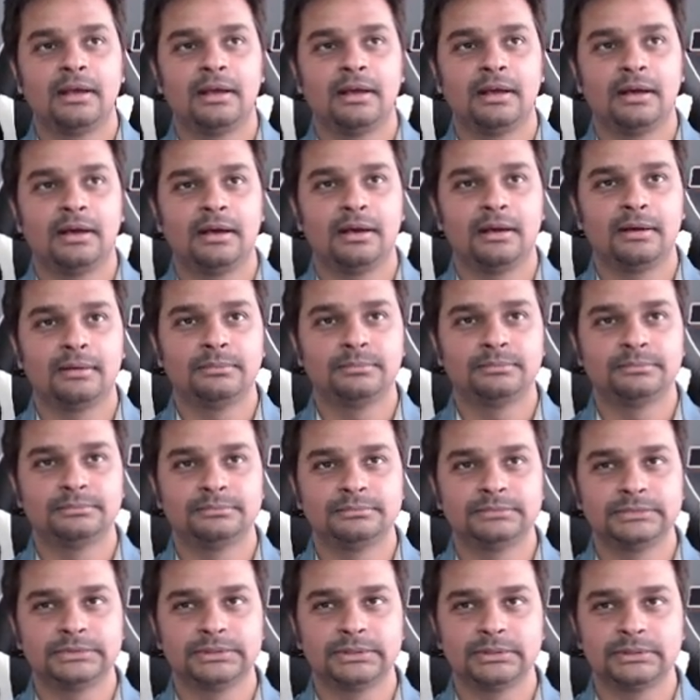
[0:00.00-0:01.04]

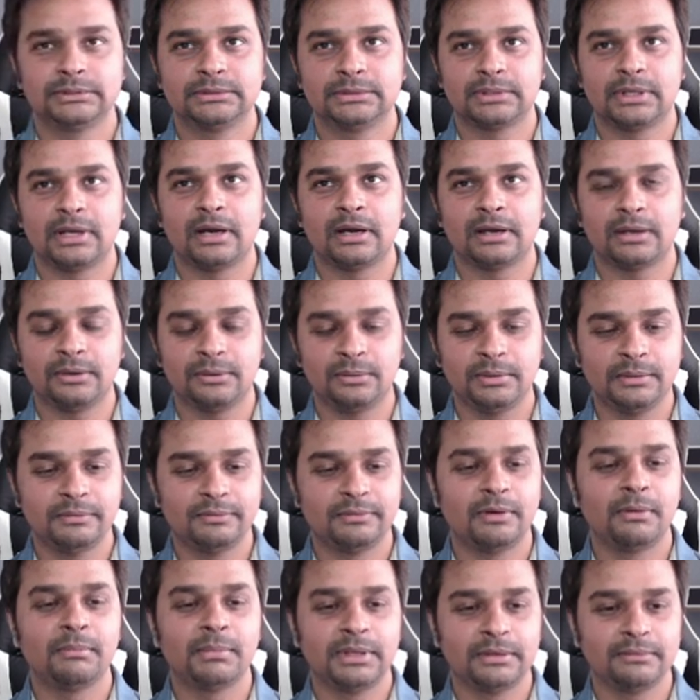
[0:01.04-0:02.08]
the khaki
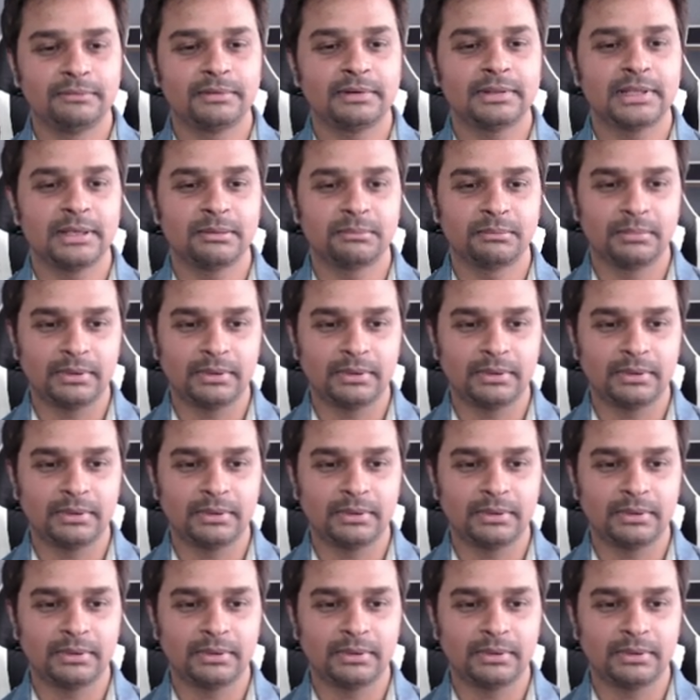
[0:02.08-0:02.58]
uniform and everything,